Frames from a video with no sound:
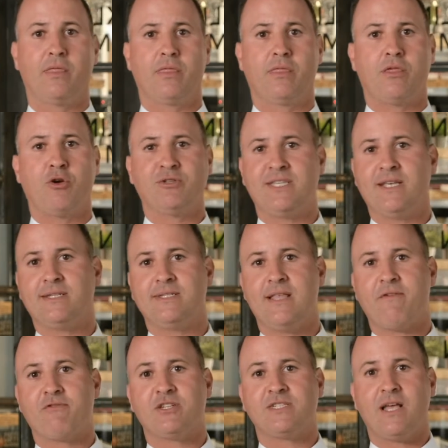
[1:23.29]
Those things
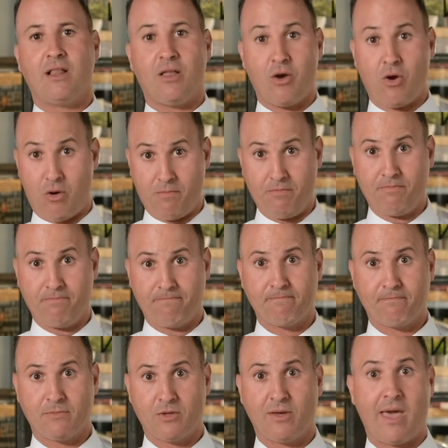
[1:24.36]
never sell a home.
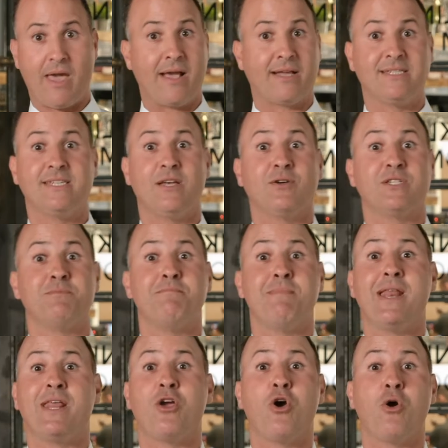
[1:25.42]
Okay, I can sell as
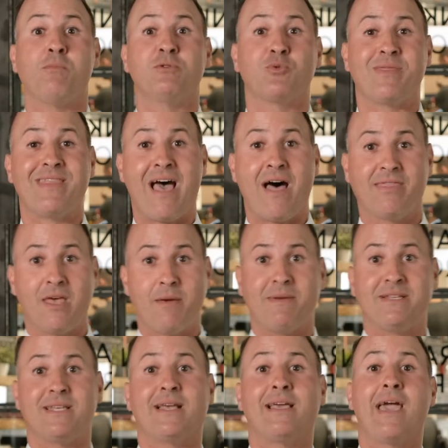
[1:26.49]
many homes without them
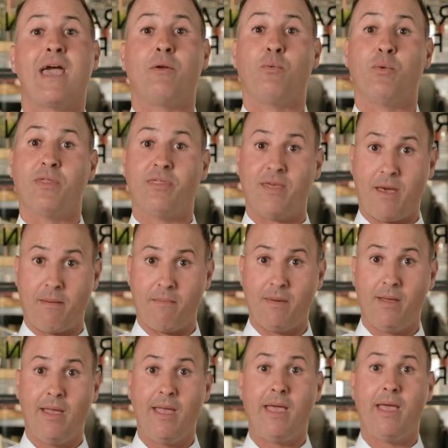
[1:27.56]
as I can with them.
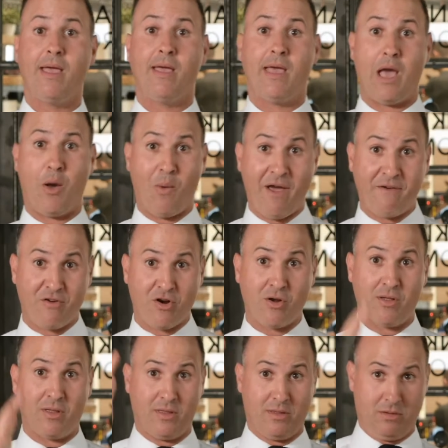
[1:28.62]

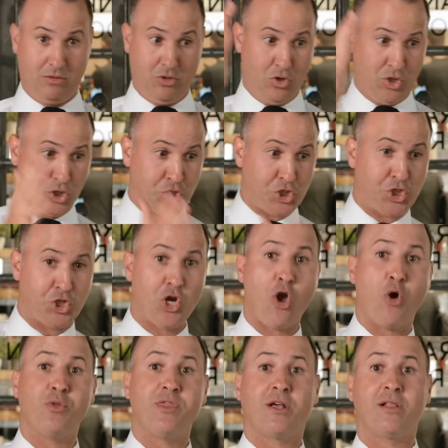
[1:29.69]
However, you can
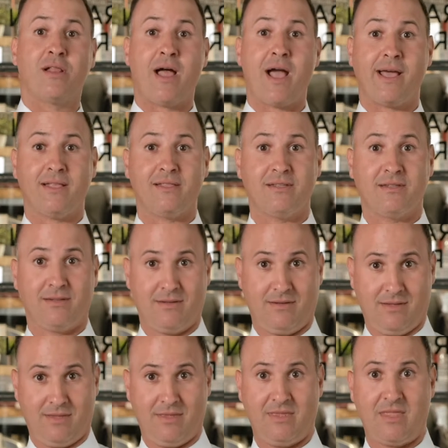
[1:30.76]
show the client
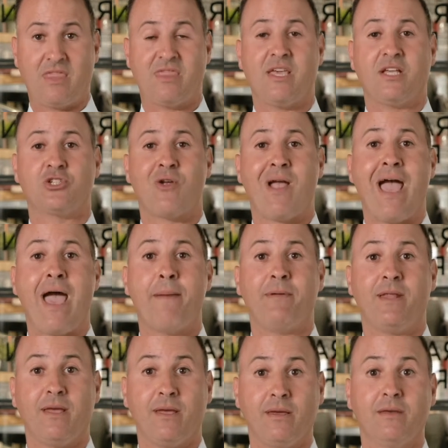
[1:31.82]
that things are
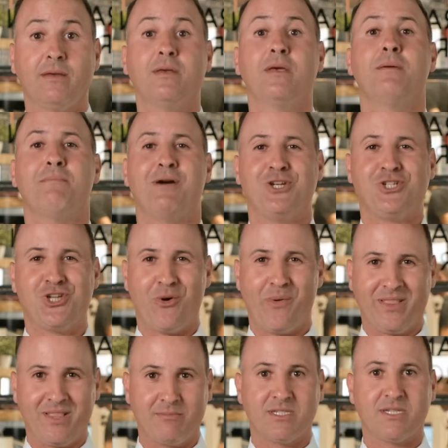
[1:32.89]
happening by
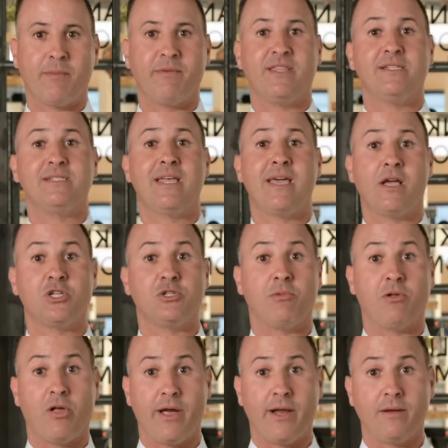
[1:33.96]
showing them some of these
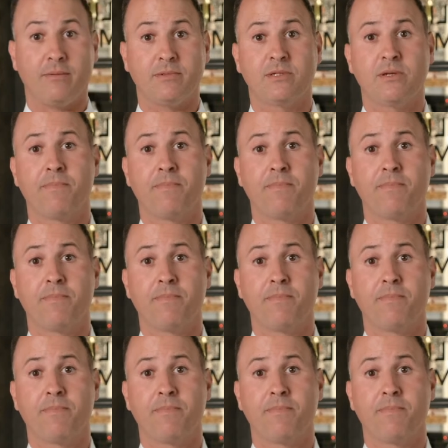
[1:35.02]
tangible items.